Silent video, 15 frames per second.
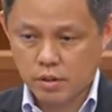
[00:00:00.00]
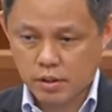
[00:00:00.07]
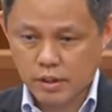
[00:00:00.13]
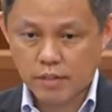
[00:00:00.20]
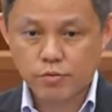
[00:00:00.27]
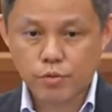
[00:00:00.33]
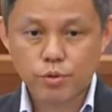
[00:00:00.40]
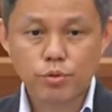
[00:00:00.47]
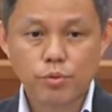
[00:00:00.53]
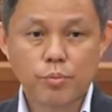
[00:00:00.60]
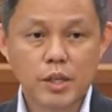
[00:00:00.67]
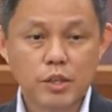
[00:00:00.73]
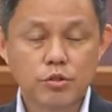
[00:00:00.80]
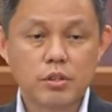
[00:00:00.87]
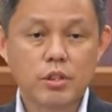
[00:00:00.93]
careful to
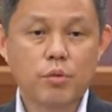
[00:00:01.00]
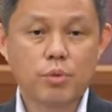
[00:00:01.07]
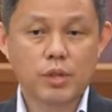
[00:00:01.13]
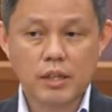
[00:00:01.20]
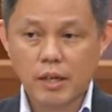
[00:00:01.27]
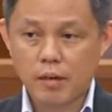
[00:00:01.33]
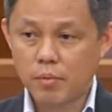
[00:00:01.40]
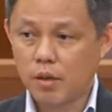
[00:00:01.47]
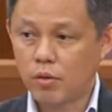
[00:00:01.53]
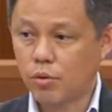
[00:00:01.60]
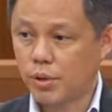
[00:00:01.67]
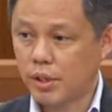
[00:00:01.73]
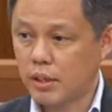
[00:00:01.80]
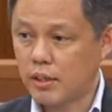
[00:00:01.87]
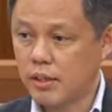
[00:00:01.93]
make sure that we come up
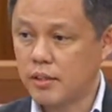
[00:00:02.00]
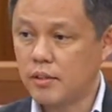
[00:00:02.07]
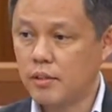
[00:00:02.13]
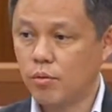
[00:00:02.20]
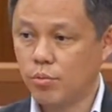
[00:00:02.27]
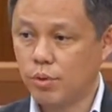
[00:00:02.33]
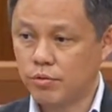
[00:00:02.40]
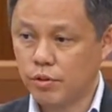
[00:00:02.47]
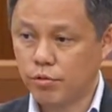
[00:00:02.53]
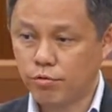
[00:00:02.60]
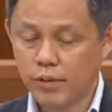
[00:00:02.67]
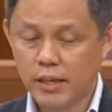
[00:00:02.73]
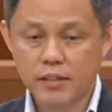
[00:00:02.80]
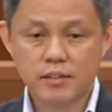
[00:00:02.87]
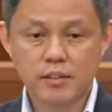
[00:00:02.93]
quickly with the
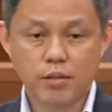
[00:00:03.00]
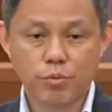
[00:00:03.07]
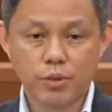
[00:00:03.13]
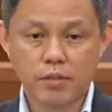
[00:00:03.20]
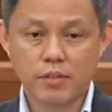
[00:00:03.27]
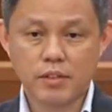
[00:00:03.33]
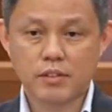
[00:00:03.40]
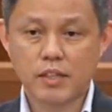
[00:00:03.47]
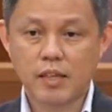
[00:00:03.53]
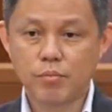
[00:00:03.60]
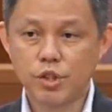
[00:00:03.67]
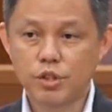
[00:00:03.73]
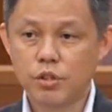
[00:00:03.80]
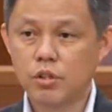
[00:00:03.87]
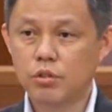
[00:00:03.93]
facts that we have
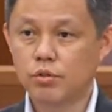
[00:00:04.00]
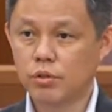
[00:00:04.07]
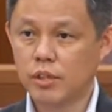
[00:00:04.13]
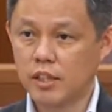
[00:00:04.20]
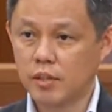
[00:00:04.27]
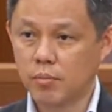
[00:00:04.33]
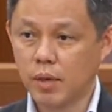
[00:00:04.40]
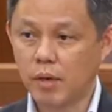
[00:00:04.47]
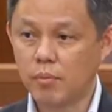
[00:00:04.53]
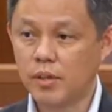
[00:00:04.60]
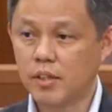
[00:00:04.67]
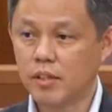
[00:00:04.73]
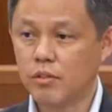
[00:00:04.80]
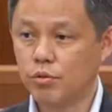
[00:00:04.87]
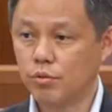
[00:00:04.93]
established so that the
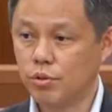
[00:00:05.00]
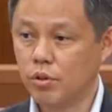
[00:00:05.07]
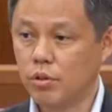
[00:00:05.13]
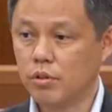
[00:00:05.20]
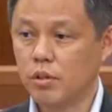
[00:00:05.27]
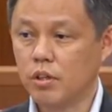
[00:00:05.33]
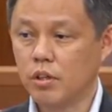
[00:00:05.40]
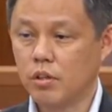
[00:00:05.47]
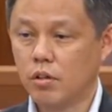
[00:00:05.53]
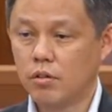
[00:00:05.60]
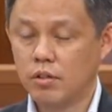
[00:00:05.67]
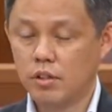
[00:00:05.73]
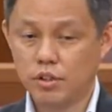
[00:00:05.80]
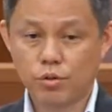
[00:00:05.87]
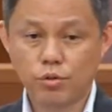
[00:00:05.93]
public do not
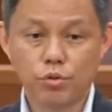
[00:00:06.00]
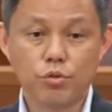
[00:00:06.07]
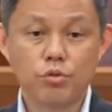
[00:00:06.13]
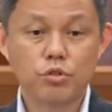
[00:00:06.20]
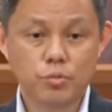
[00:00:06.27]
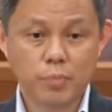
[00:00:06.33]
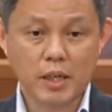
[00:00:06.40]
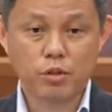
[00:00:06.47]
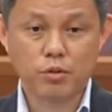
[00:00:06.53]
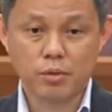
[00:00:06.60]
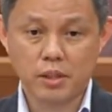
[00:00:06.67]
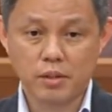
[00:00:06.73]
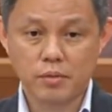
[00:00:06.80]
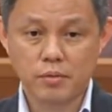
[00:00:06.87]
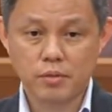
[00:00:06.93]
need to
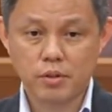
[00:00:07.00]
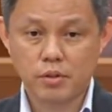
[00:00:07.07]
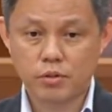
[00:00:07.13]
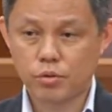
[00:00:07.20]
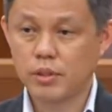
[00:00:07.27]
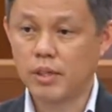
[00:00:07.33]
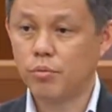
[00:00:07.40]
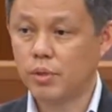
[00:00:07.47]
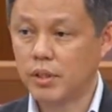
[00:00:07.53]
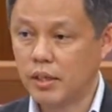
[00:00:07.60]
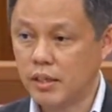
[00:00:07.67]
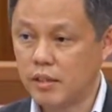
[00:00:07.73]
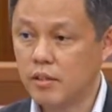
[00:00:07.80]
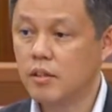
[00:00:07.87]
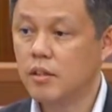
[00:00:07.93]
speculate, so that we
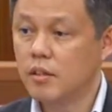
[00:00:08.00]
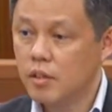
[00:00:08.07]
can